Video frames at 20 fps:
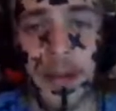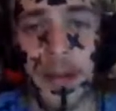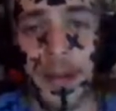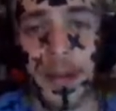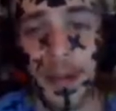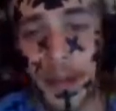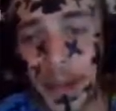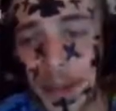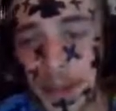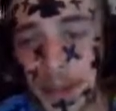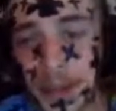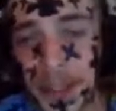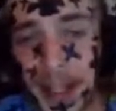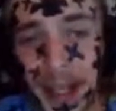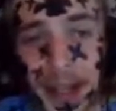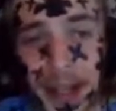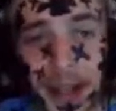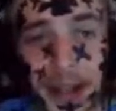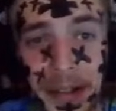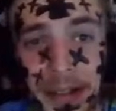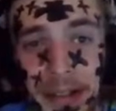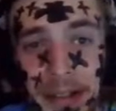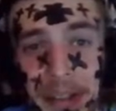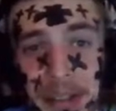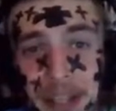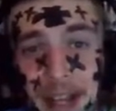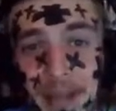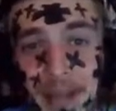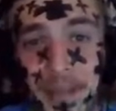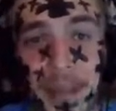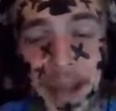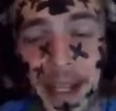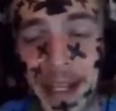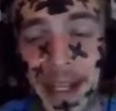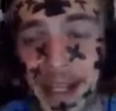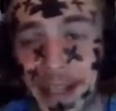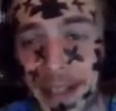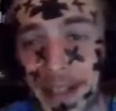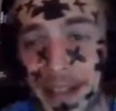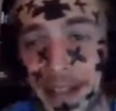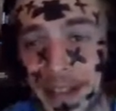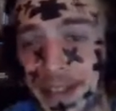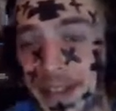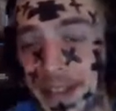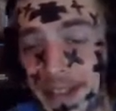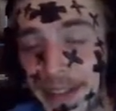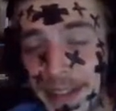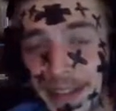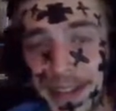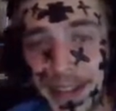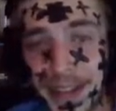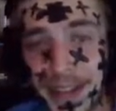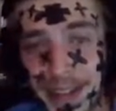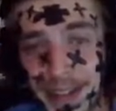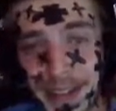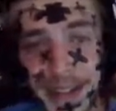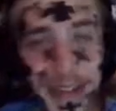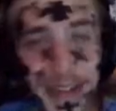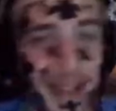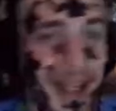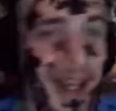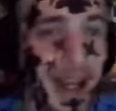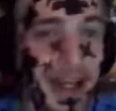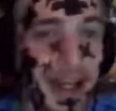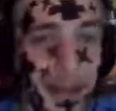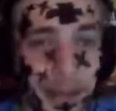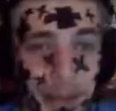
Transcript: what the hell does that make the guy who